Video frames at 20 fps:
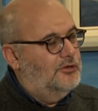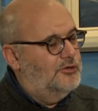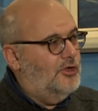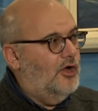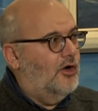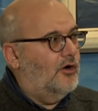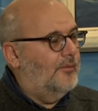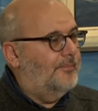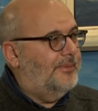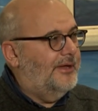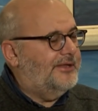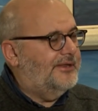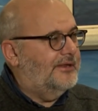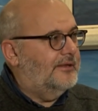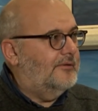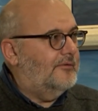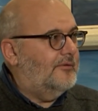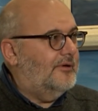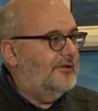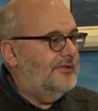No, but
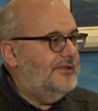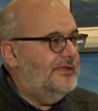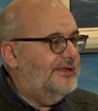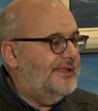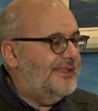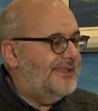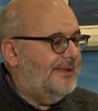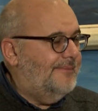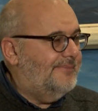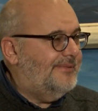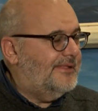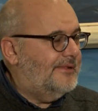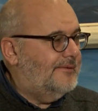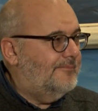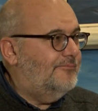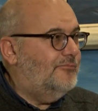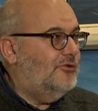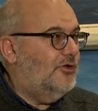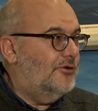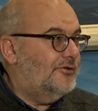in some,
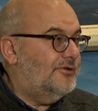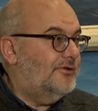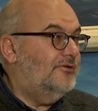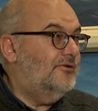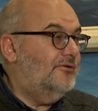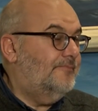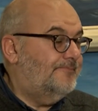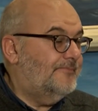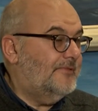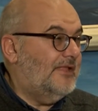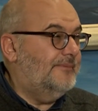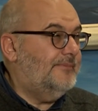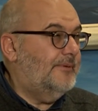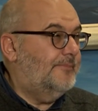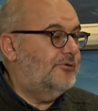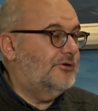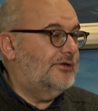let me